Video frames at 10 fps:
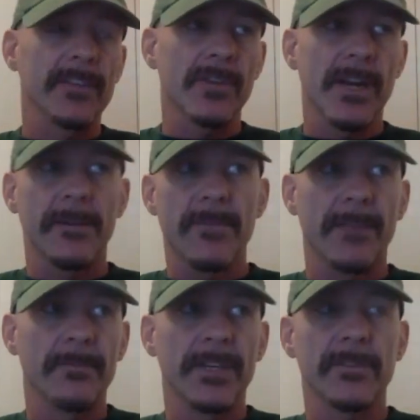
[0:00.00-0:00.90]
I'd try to
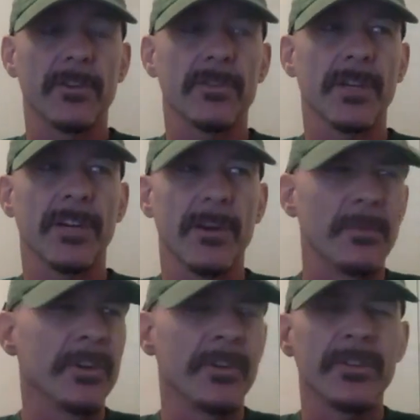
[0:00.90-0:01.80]
find things to trigger it,
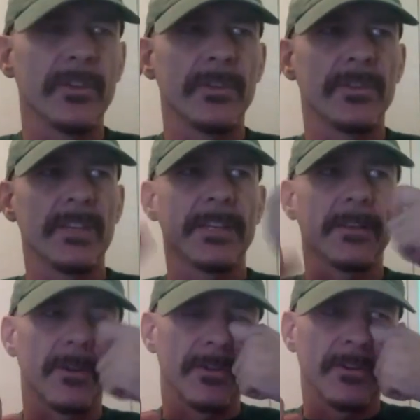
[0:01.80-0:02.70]
but you're so sick
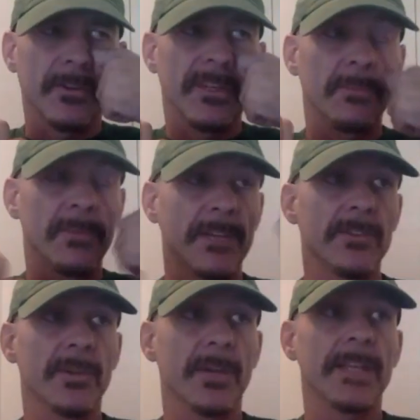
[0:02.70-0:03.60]
and you're so deep
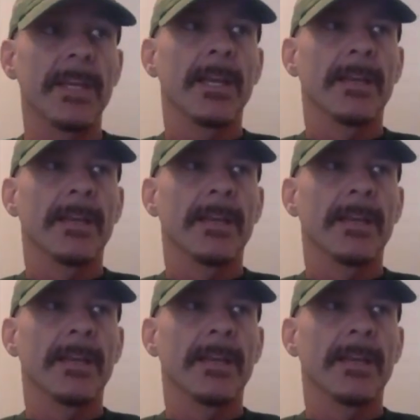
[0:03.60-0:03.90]
into it.